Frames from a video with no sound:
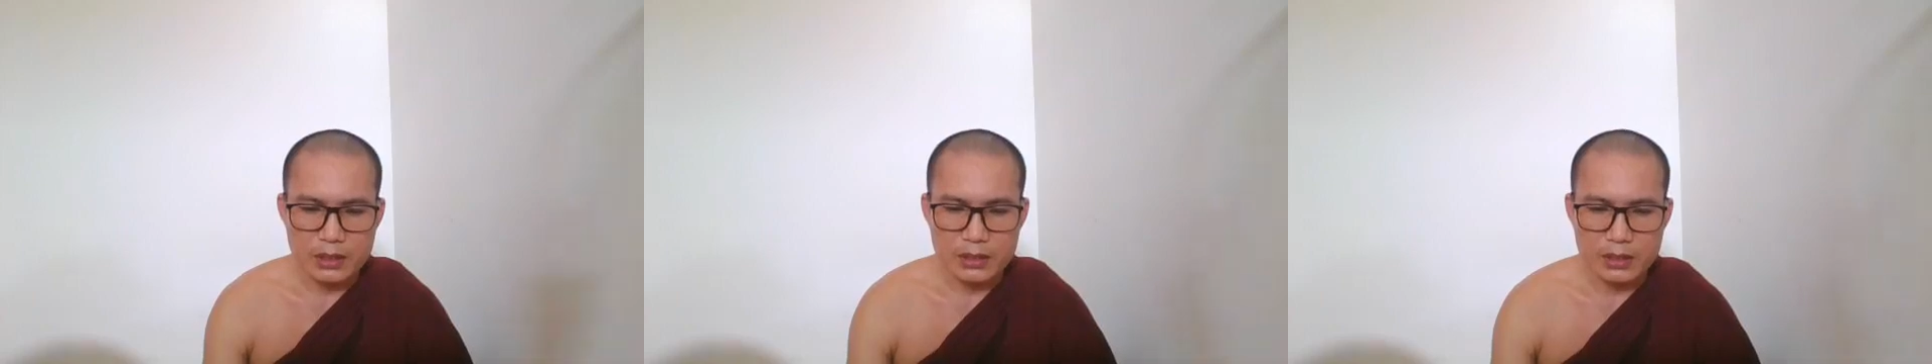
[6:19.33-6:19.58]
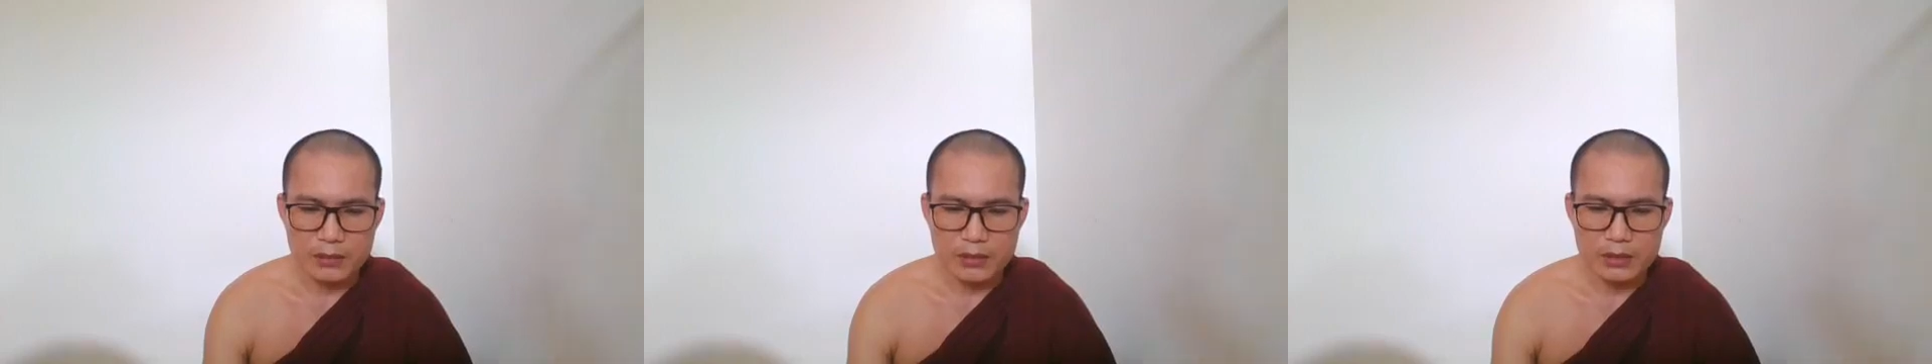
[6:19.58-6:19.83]

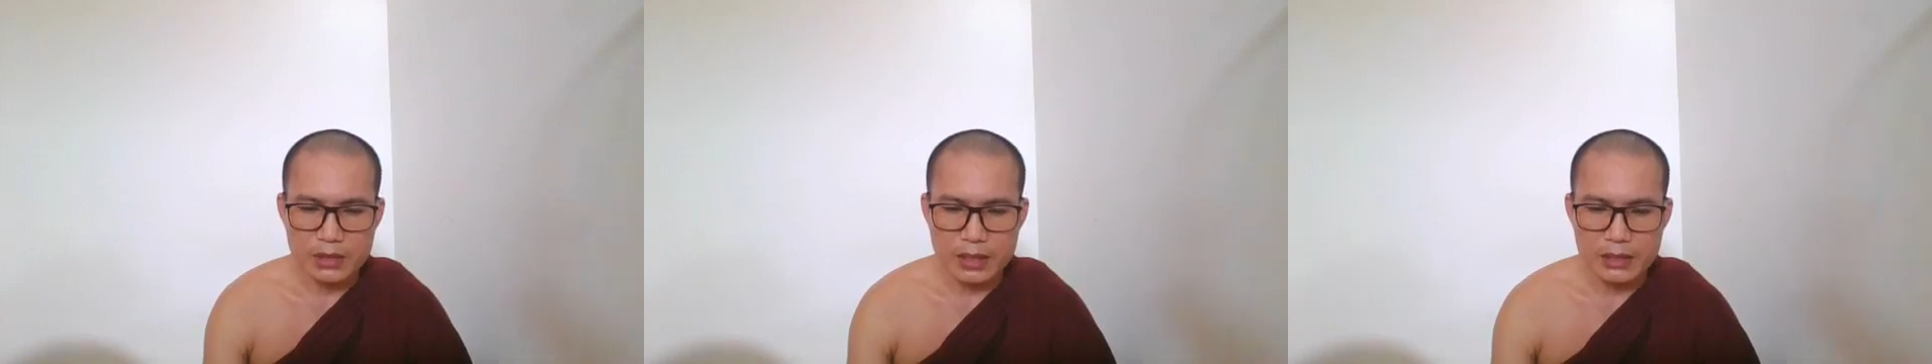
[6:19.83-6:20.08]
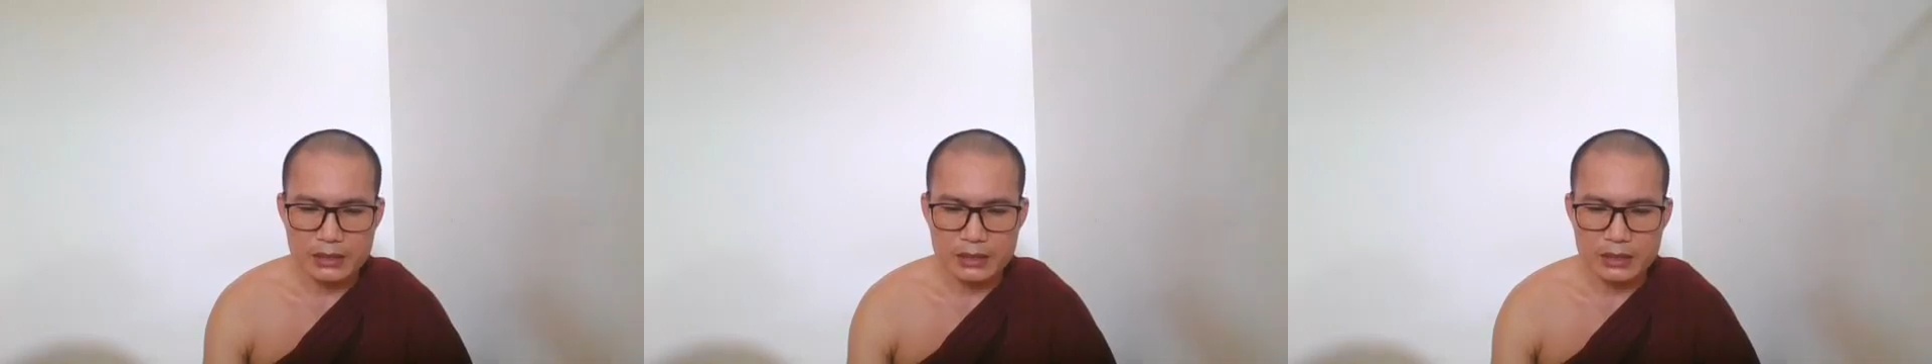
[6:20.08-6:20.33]
the Buddha
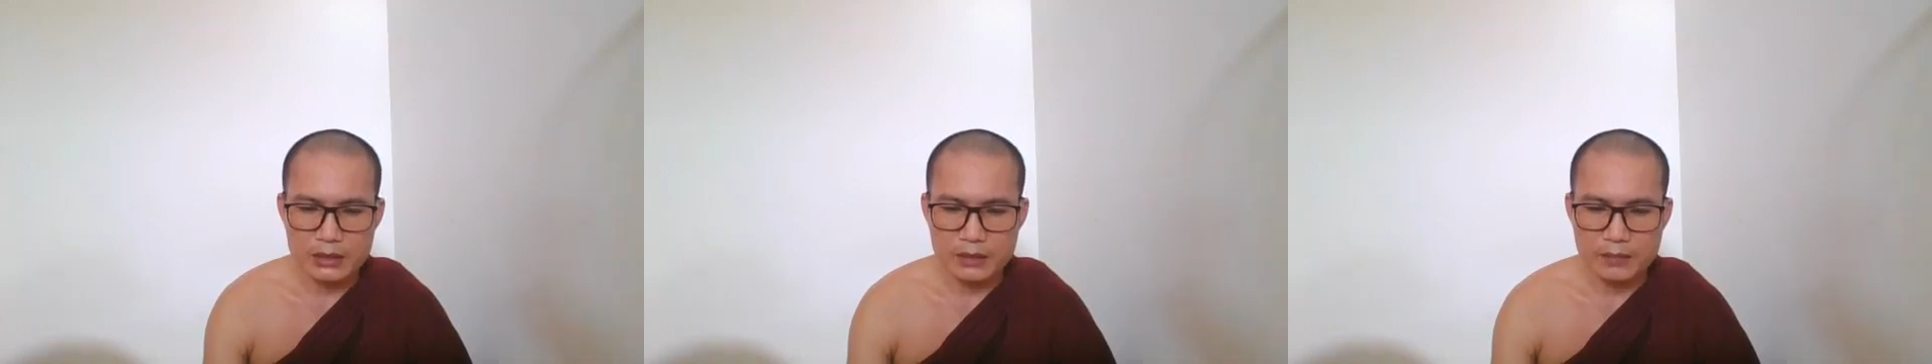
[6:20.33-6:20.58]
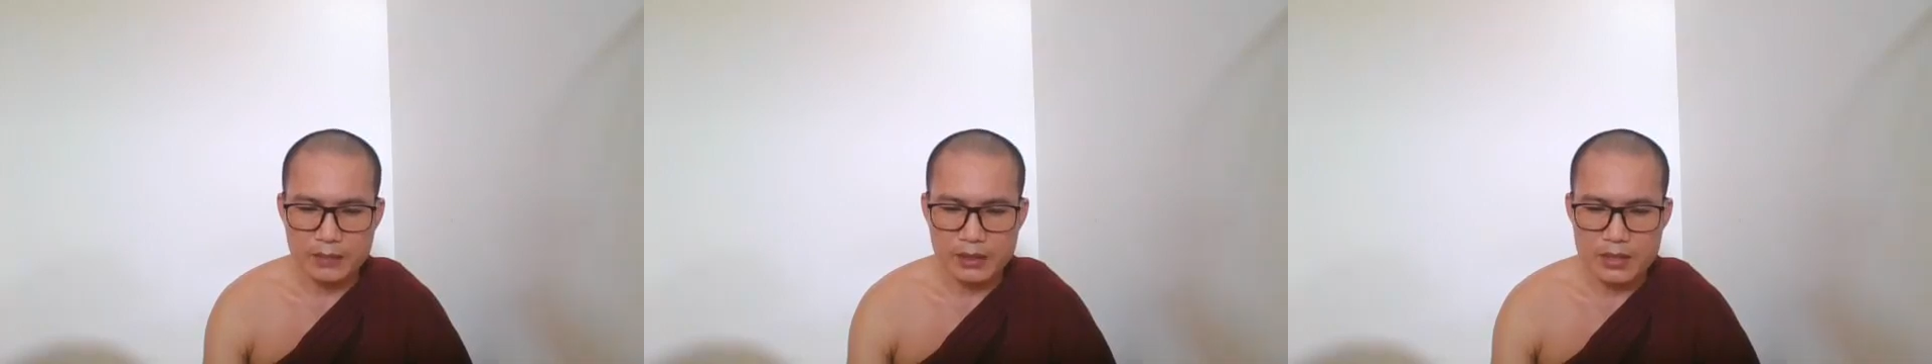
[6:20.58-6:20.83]

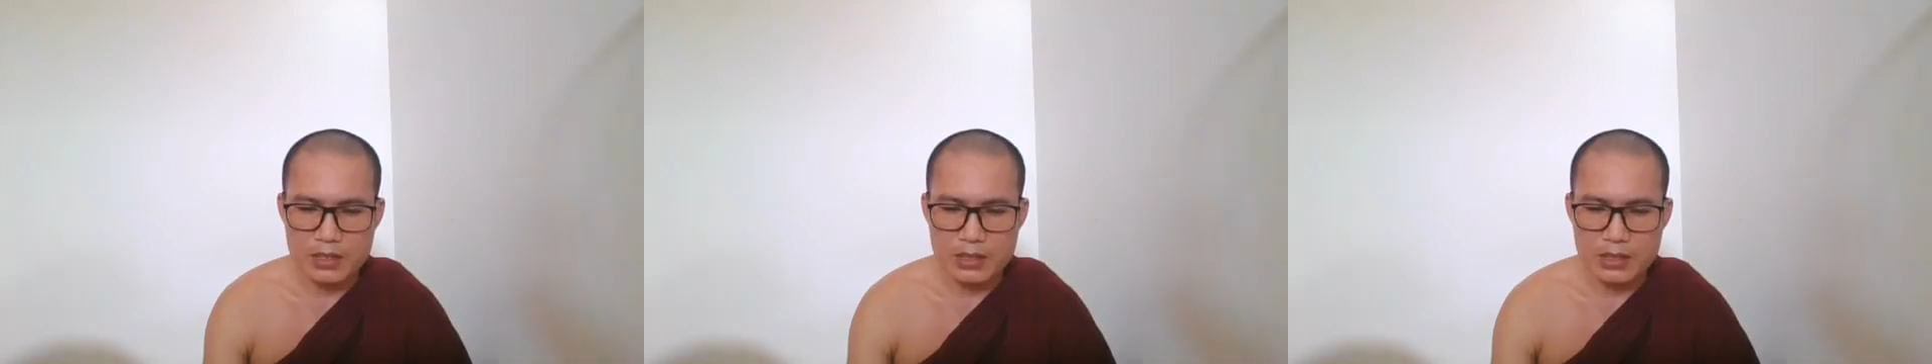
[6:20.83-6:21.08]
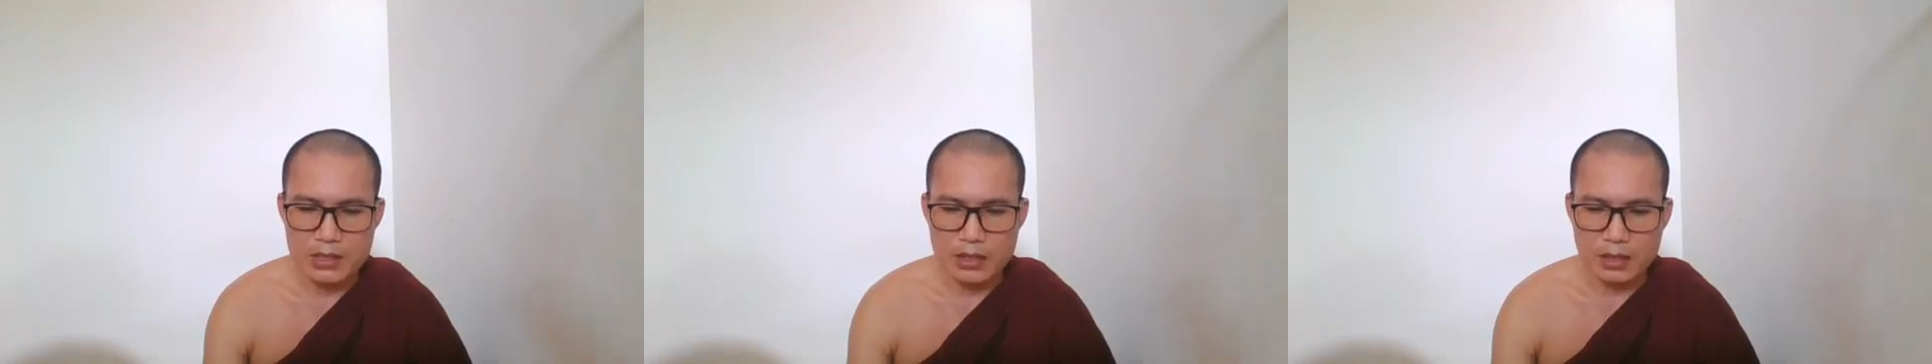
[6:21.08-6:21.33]
uttered
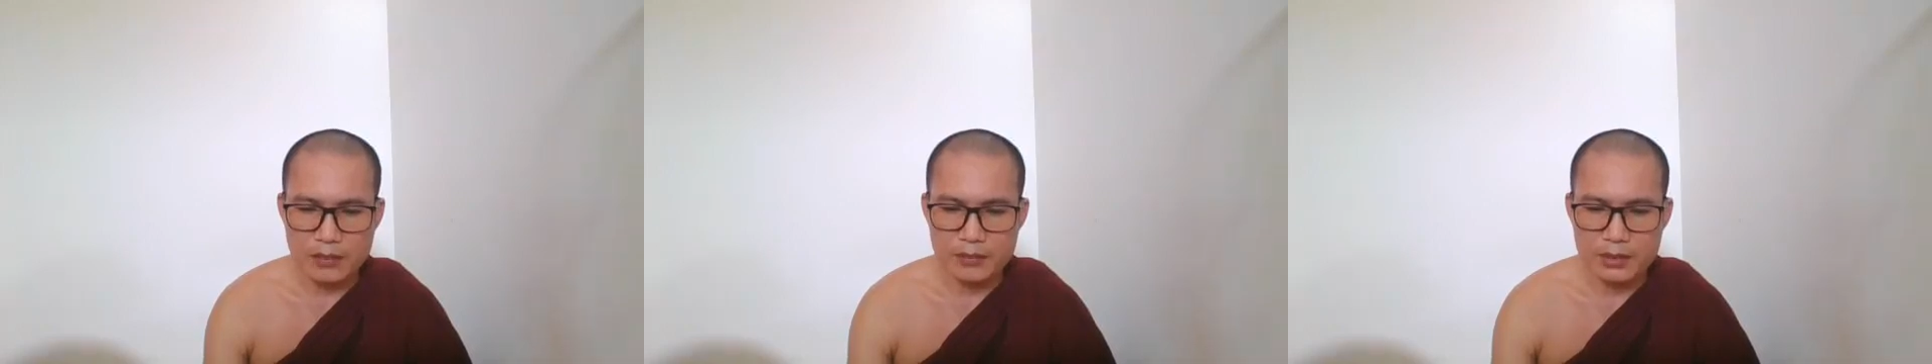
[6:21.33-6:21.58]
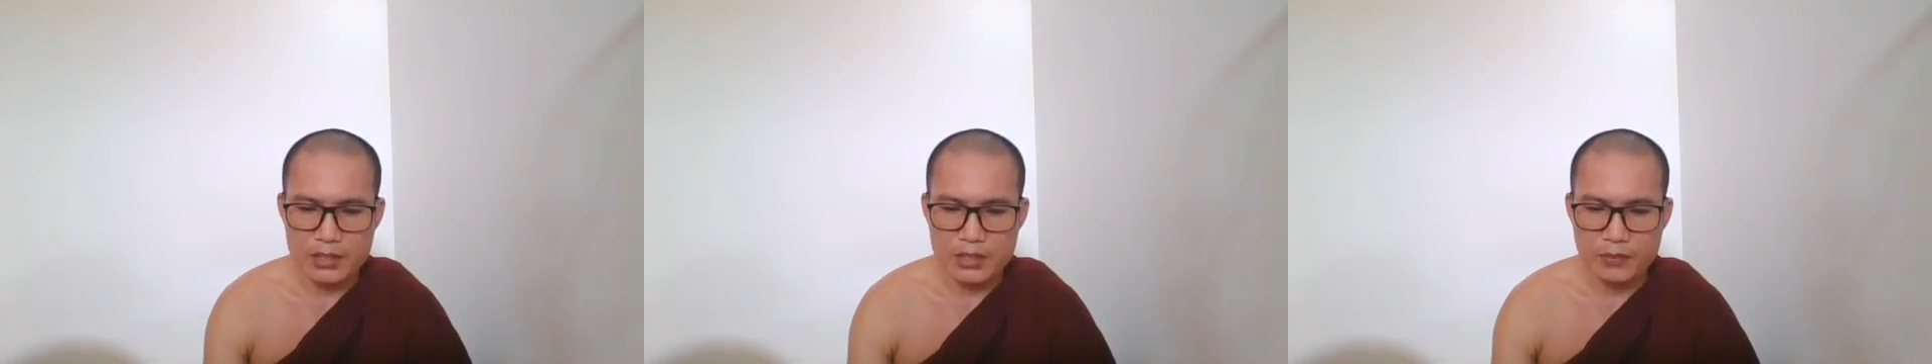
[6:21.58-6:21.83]
verses
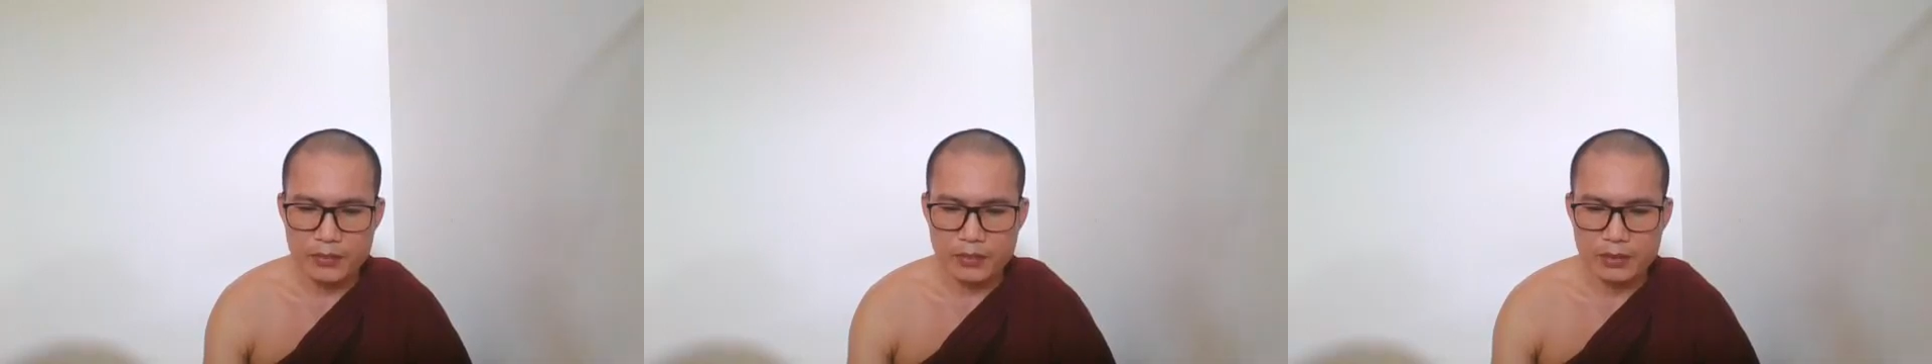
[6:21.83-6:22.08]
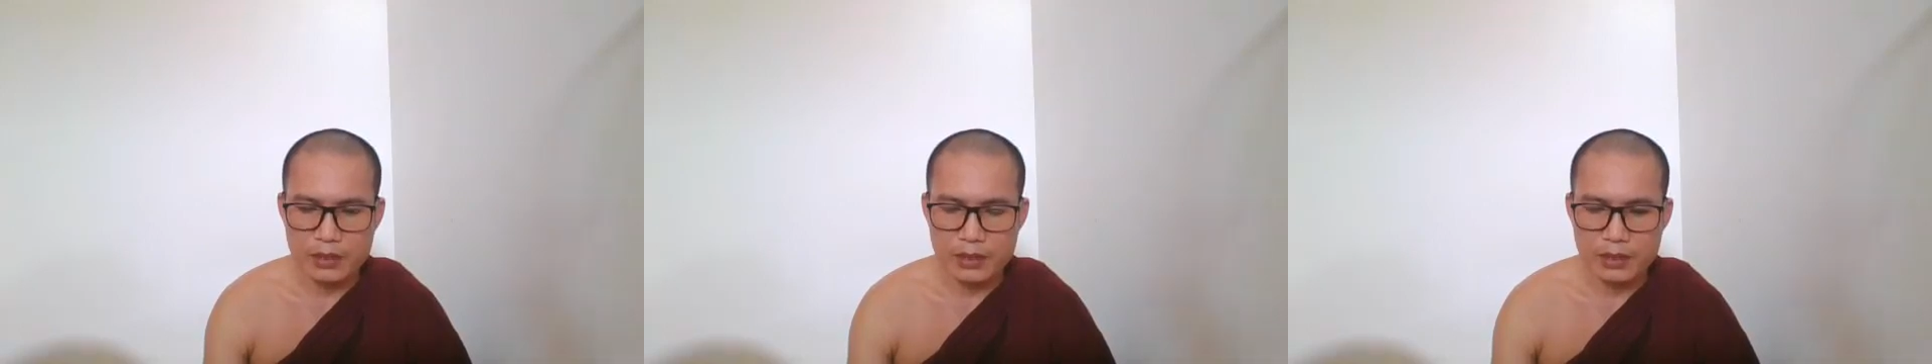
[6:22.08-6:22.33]
of this
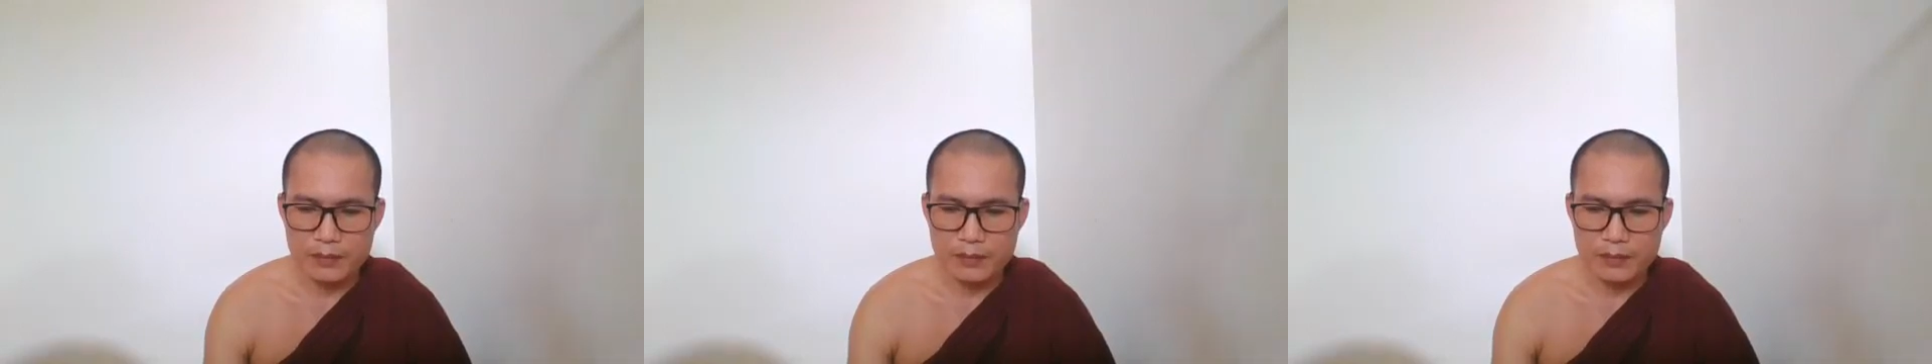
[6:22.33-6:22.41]
book